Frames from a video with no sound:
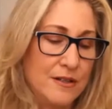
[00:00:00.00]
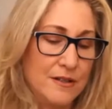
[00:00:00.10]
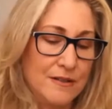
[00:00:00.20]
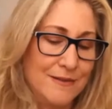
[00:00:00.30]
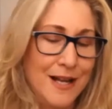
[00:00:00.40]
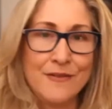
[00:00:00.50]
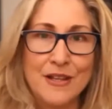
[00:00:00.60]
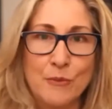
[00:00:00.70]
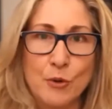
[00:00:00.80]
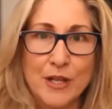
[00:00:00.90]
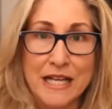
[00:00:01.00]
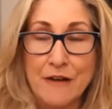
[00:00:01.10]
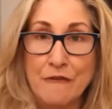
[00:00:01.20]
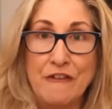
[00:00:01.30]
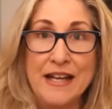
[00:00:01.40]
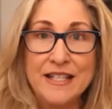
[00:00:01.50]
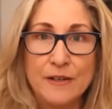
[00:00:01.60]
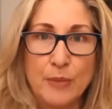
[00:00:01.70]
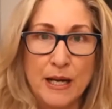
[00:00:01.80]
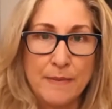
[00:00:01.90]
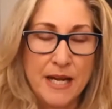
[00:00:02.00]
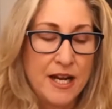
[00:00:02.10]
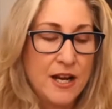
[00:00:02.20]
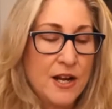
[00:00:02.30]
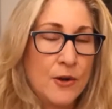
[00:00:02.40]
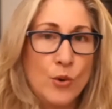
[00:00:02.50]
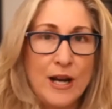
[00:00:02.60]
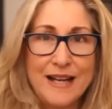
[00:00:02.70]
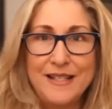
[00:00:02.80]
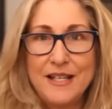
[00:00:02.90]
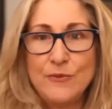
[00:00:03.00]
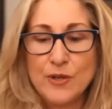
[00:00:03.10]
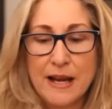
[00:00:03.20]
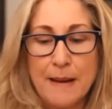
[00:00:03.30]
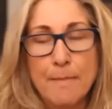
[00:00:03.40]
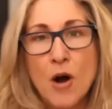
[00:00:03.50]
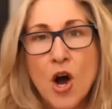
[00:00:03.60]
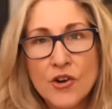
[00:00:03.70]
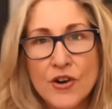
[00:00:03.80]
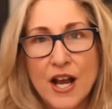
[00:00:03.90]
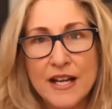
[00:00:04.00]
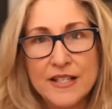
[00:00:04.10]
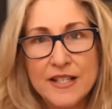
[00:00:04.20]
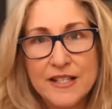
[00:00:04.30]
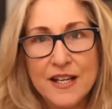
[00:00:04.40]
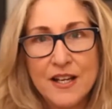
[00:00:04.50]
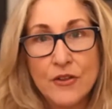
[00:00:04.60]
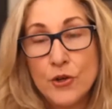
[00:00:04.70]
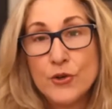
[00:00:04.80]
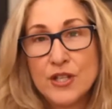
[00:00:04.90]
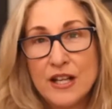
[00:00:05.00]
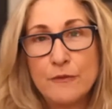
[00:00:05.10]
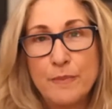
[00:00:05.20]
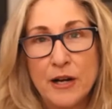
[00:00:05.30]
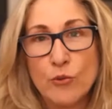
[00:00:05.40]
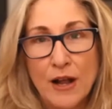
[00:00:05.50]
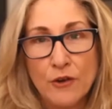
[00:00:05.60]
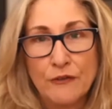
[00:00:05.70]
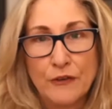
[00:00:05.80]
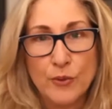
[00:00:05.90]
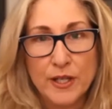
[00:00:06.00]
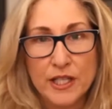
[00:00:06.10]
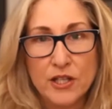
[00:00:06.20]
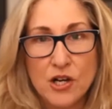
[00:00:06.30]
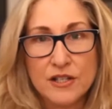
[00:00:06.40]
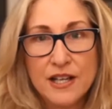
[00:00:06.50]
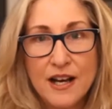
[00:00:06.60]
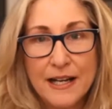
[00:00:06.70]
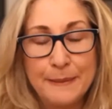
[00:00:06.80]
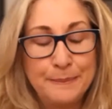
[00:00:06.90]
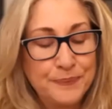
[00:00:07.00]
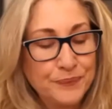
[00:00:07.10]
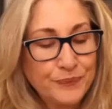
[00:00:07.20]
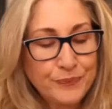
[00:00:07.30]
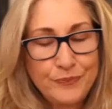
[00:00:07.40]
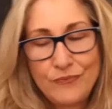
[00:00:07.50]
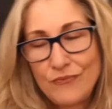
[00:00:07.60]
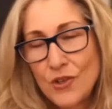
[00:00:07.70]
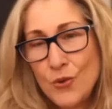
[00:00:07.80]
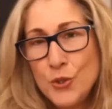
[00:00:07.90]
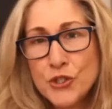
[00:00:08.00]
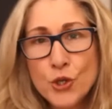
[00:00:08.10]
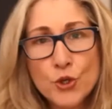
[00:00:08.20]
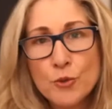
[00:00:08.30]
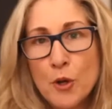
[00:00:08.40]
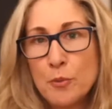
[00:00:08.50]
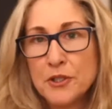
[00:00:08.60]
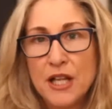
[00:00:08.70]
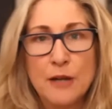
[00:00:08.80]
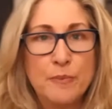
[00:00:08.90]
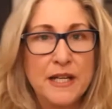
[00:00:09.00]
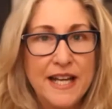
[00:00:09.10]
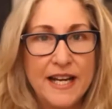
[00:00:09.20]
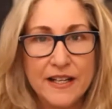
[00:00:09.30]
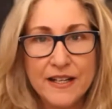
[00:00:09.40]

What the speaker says: None of them were really invented by me. What I did was I modernized those that have been around for a really long time with social, mobile, cloud, big data,